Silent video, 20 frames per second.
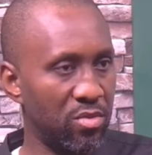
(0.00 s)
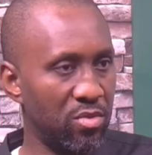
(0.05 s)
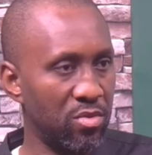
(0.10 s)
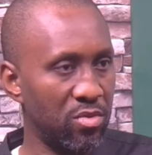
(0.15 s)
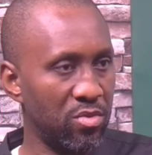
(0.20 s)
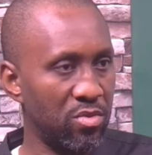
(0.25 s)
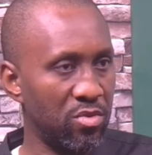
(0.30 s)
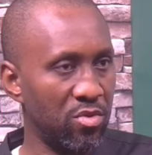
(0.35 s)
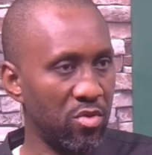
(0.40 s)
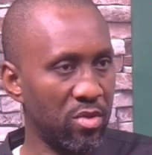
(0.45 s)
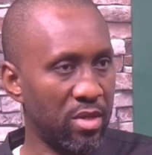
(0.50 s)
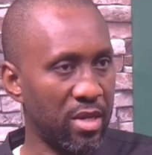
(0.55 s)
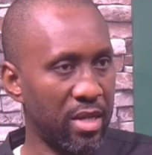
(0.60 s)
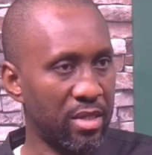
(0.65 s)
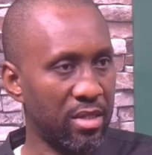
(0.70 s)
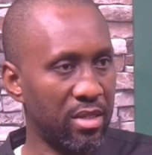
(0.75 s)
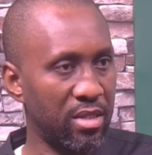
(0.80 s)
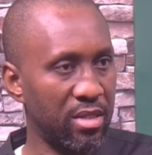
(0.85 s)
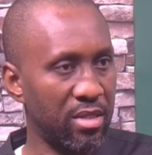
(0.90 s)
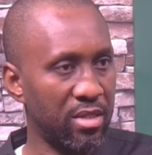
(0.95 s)
look
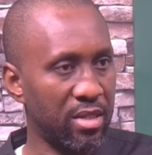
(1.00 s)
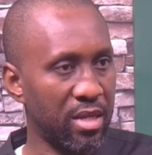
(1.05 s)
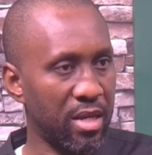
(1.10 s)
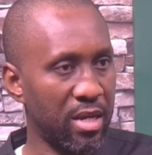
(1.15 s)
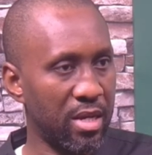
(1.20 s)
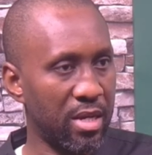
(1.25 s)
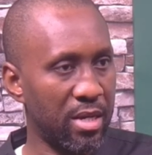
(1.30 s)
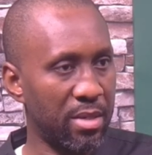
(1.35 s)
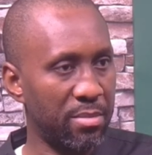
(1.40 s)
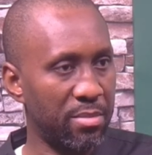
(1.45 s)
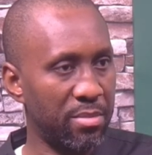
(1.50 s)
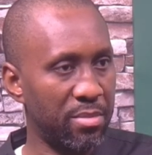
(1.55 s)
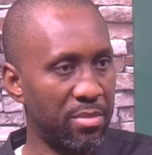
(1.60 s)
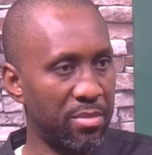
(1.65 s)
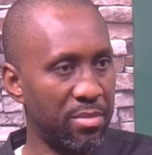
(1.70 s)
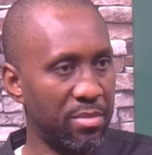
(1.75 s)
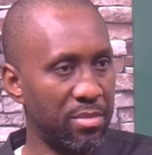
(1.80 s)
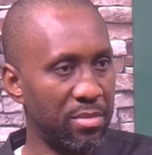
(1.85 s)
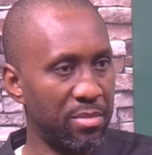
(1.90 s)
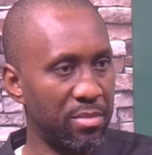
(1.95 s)
at it, um,
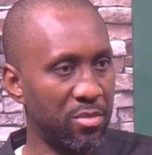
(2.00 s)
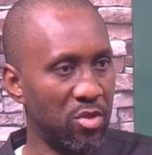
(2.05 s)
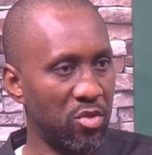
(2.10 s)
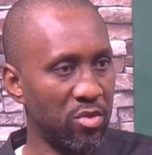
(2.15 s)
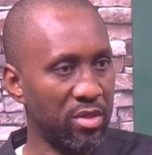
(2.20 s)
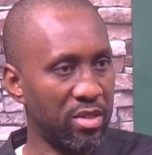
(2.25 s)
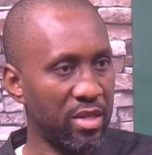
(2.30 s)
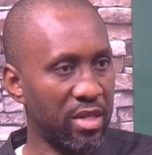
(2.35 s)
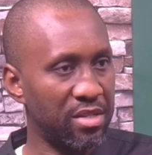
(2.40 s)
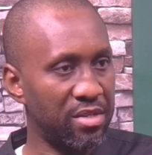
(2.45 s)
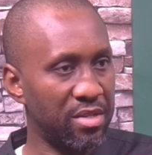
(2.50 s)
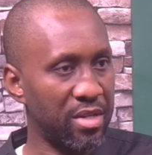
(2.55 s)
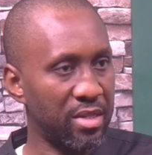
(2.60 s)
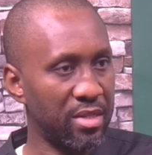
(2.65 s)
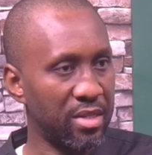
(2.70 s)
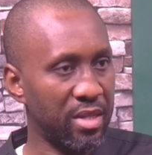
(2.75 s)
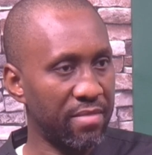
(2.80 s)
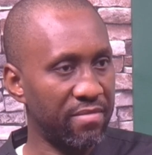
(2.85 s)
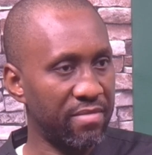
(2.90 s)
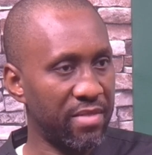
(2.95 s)
most
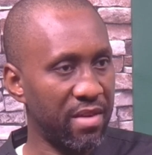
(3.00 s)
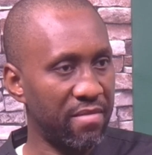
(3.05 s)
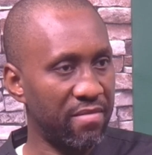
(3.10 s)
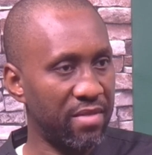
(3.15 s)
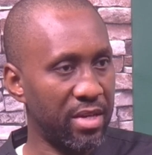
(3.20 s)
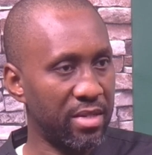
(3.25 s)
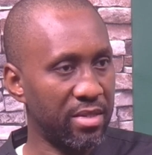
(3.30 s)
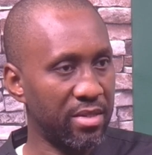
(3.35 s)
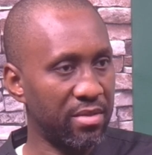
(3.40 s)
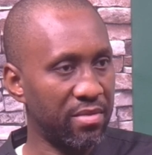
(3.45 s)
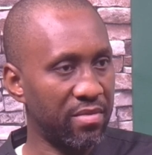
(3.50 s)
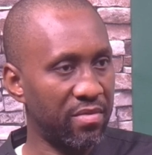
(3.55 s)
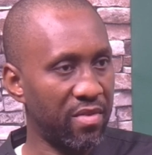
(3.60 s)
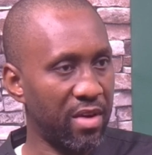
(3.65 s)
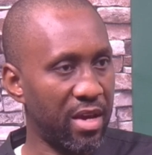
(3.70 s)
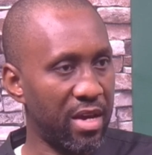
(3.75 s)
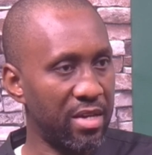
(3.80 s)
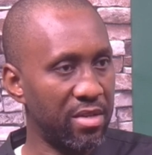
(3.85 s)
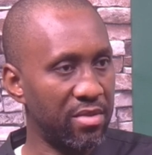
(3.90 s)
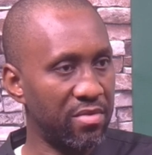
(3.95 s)
Nigerians have
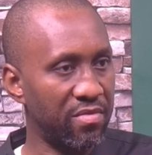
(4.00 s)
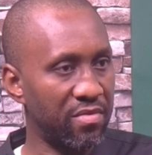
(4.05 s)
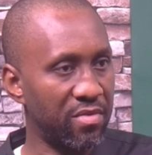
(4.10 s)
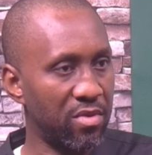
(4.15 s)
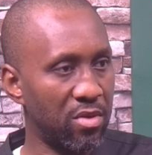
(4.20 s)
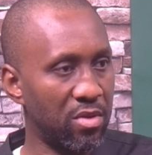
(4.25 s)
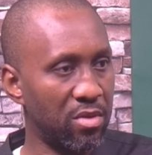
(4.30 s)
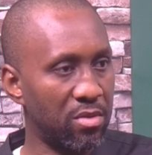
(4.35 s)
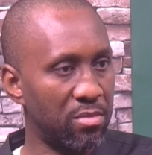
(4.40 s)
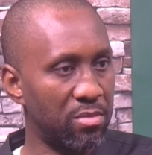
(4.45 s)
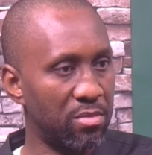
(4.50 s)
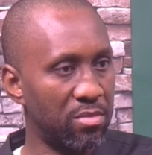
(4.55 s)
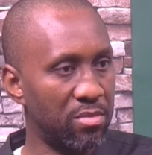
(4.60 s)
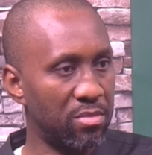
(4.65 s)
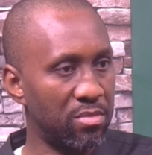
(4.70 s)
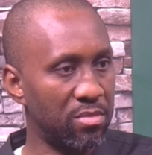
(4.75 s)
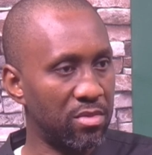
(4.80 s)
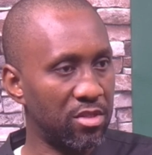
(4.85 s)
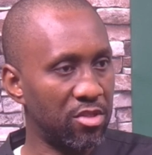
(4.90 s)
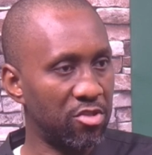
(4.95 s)
diversified from
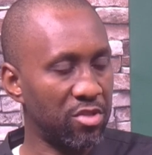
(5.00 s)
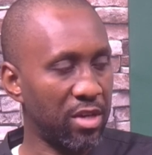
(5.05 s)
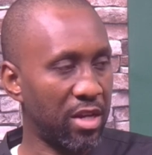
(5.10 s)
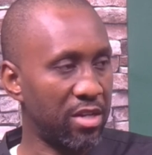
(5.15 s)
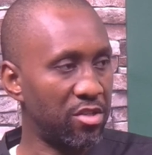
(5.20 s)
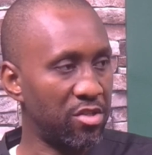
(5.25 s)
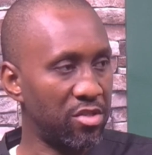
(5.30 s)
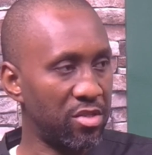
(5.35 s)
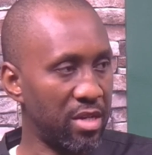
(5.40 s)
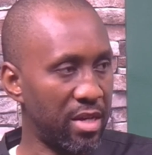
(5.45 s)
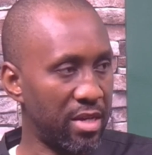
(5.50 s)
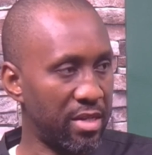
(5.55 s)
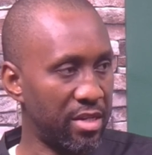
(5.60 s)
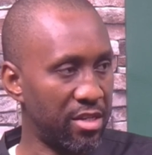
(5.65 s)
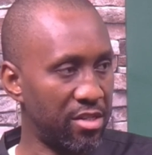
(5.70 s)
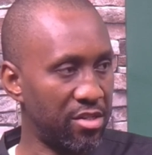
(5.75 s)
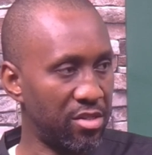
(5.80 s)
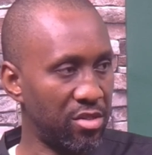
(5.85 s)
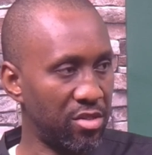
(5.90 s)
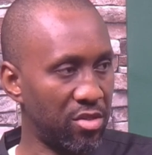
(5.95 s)
the traditional
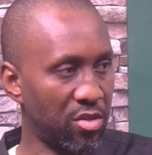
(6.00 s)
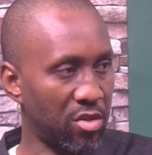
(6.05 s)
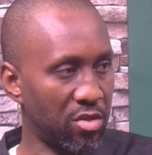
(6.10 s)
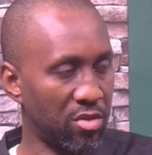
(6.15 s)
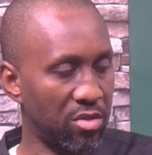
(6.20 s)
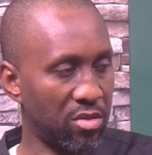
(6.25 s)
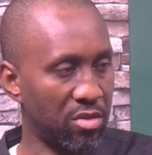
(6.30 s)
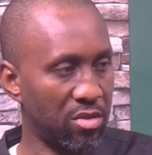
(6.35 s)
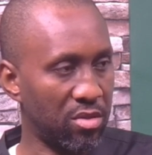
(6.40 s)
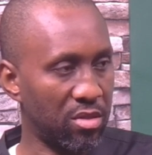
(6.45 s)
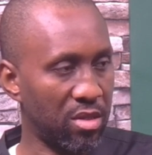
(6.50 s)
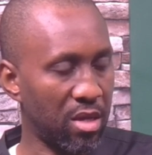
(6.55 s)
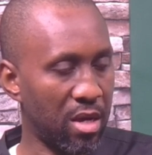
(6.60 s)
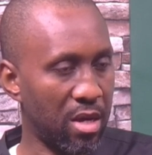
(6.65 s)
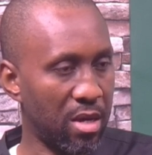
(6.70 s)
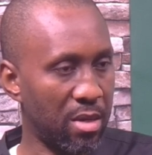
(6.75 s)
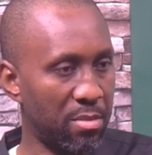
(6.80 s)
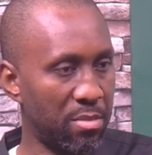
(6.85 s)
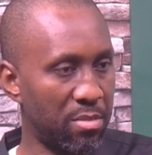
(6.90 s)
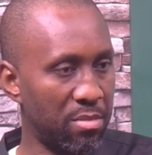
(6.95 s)
energy sources.
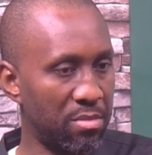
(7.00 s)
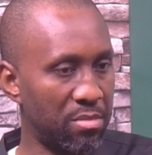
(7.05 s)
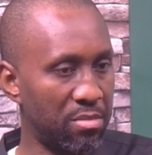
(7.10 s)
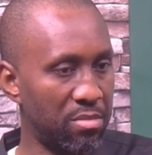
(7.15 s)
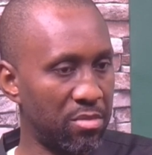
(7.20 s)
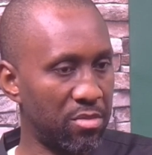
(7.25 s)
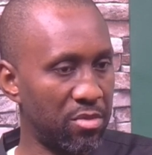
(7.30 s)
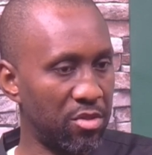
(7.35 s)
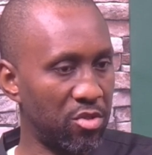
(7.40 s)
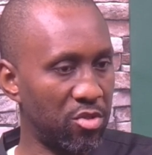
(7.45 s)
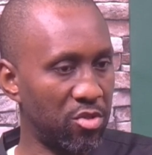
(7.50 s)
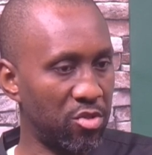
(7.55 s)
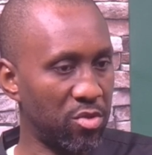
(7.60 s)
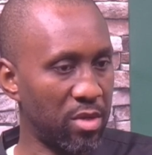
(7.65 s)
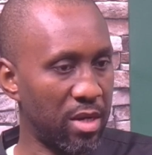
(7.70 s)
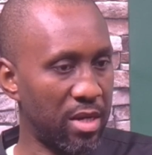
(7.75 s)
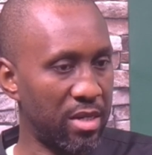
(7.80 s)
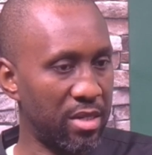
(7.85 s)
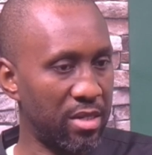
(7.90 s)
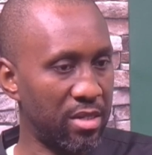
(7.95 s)
Um,
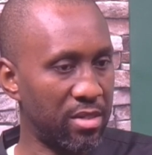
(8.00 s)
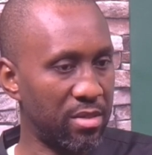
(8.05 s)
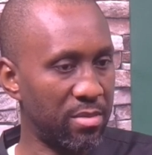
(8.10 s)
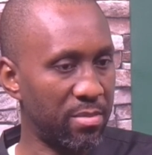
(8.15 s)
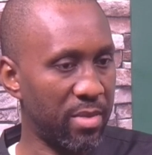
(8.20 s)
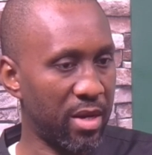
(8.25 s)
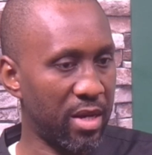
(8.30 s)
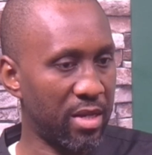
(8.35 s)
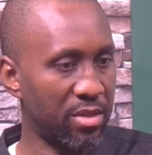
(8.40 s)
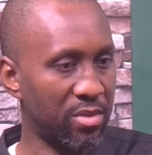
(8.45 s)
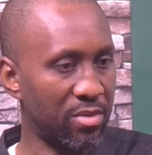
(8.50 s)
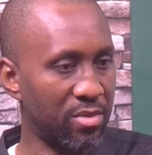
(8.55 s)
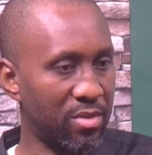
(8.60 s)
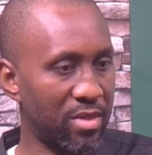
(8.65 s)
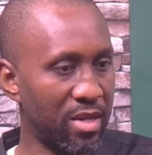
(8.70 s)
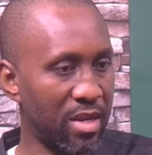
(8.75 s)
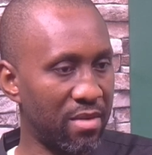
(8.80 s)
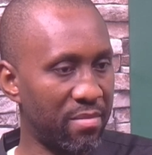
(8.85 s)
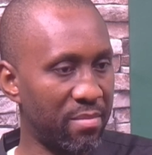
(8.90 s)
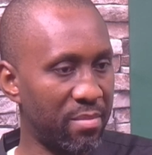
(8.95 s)
usually in the past you
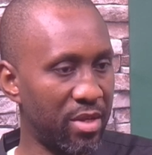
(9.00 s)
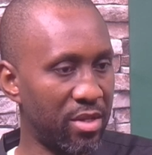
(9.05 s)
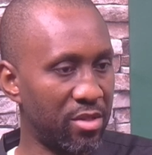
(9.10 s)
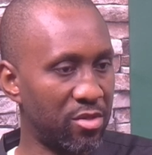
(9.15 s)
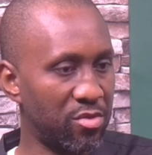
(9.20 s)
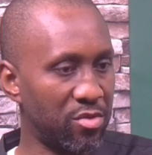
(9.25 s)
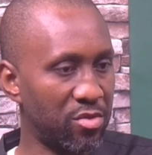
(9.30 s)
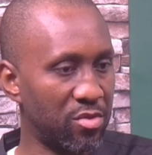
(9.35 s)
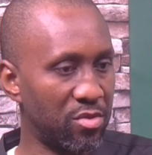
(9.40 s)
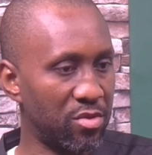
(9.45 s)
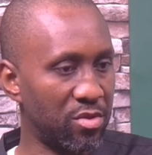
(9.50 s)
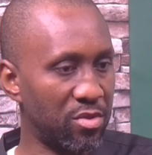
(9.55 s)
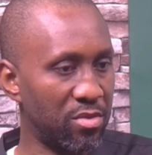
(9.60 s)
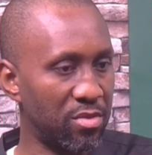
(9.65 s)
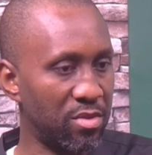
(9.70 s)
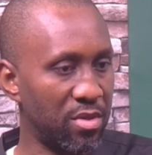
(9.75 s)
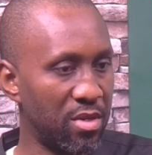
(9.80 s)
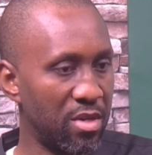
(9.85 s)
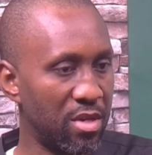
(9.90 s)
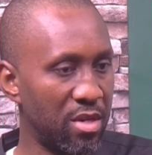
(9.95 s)
have petrol
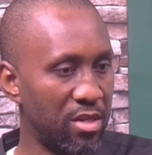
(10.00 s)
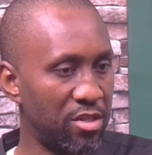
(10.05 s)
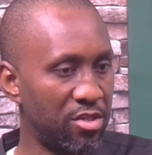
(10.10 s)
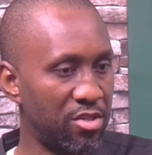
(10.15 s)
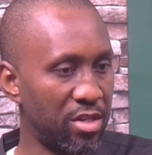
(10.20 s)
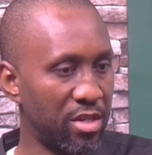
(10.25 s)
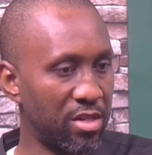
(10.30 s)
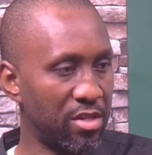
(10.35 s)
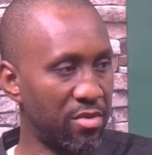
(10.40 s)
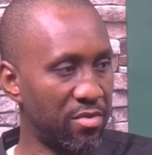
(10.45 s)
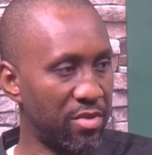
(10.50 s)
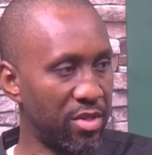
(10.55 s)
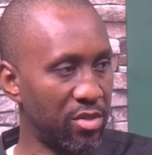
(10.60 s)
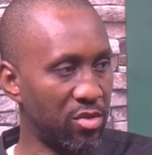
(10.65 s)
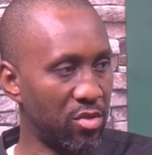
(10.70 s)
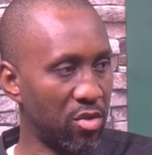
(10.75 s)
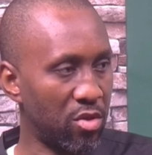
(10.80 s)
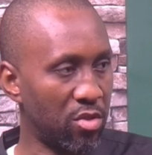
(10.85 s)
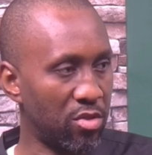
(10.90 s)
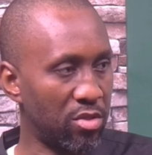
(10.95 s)

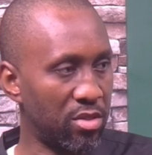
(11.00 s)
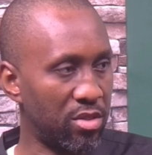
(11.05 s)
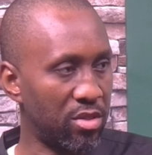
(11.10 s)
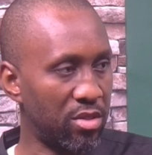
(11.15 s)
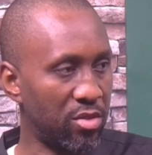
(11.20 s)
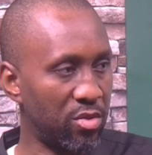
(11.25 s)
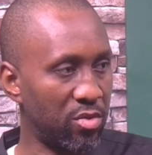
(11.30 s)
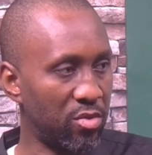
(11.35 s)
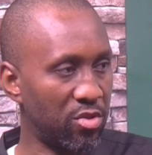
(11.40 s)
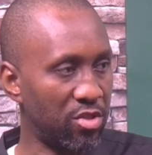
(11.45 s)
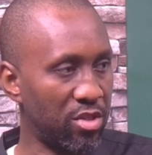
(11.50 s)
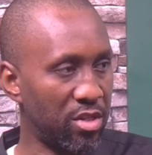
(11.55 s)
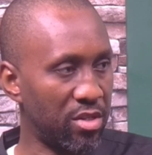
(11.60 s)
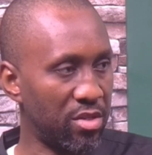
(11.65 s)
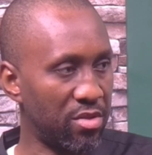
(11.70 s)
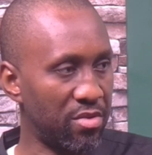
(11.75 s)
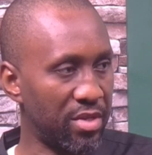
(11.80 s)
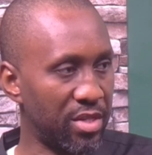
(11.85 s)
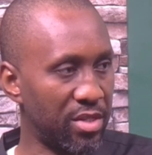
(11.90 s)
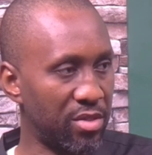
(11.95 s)
generators, diesel
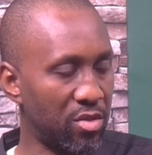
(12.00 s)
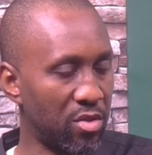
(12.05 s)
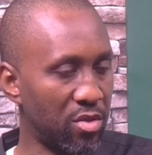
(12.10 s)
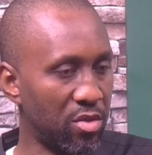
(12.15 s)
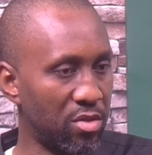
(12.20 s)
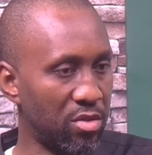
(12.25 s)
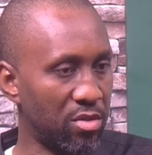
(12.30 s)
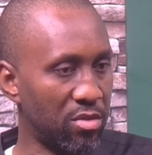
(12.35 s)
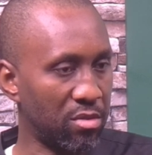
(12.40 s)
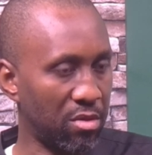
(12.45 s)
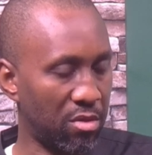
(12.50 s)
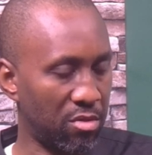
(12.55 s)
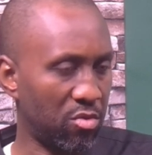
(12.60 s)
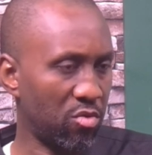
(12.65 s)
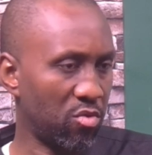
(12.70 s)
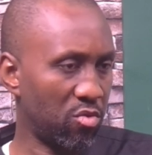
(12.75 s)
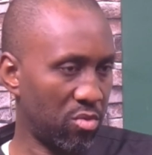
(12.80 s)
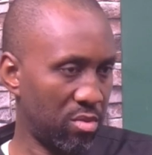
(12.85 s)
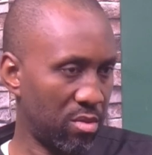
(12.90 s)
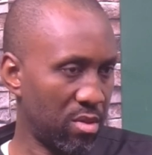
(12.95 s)
generators,
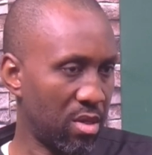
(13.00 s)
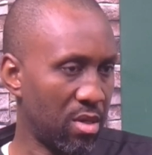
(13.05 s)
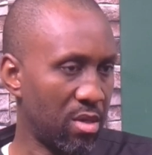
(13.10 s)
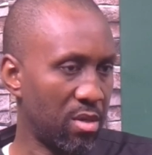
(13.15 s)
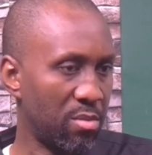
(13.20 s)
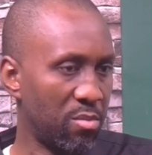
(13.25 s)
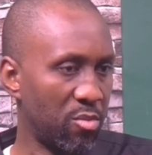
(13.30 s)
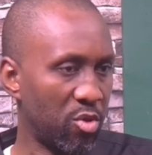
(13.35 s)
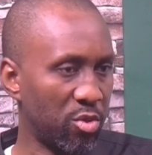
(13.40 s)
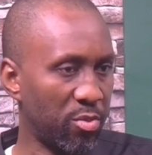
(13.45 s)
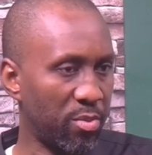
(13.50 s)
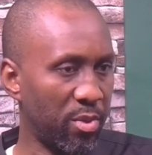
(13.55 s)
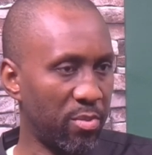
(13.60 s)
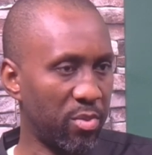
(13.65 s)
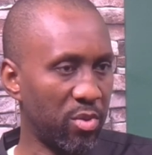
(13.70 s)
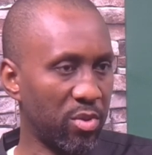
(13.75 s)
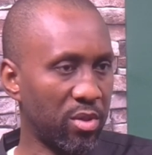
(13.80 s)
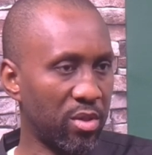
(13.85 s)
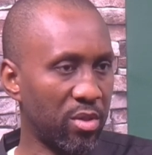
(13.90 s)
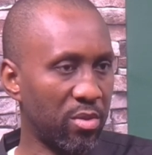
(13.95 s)
although most
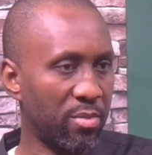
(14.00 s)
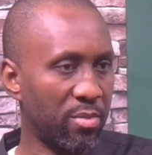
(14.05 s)
people still